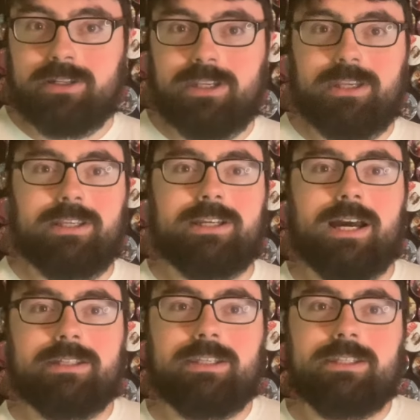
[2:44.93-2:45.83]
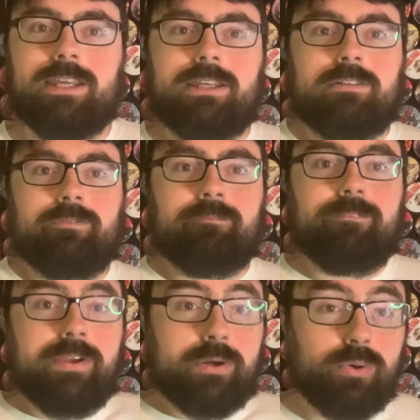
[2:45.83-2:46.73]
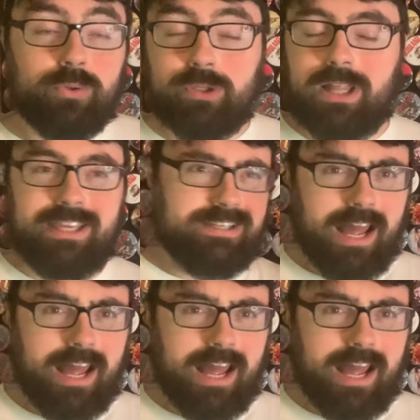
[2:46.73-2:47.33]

He got this like vehicle, like,